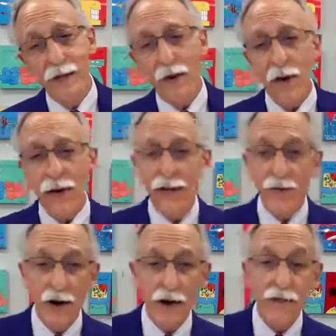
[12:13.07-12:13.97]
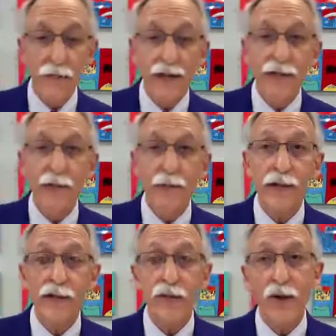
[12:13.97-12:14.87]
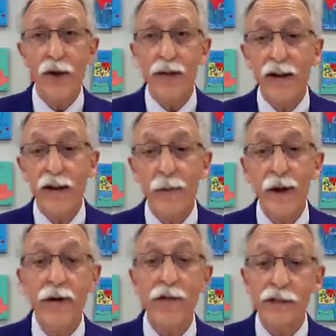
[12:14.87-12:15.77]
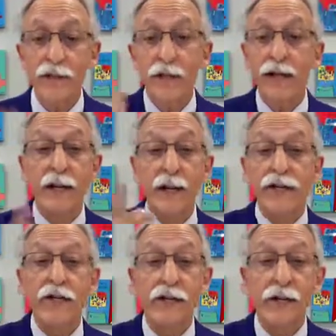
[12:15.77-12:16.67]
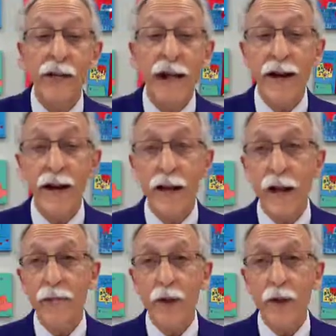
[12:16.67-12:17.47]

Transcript: you hardly ever have to make a speech or talk to anybody, or you just do that a lot.